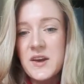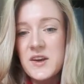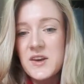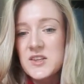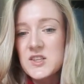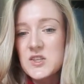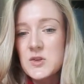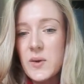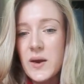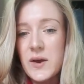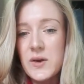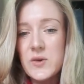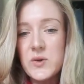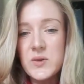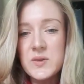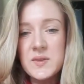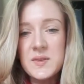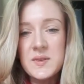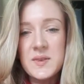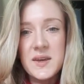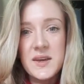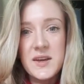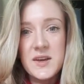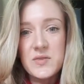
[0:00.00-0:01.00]
So I
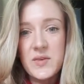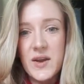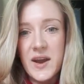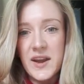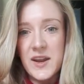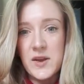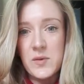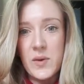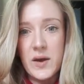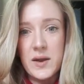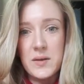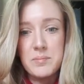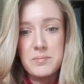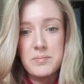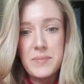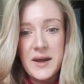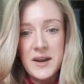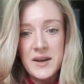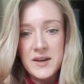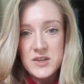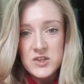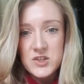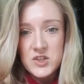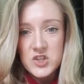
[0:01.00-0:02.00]
couldn't think of anyone
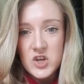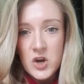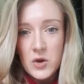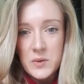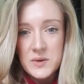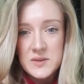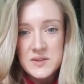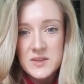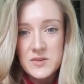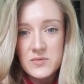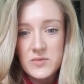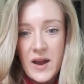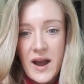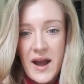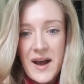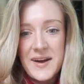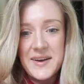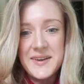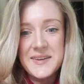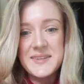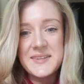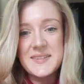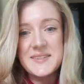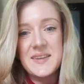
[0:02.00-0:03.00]
better to show us
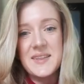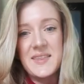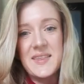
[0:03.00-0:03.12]
around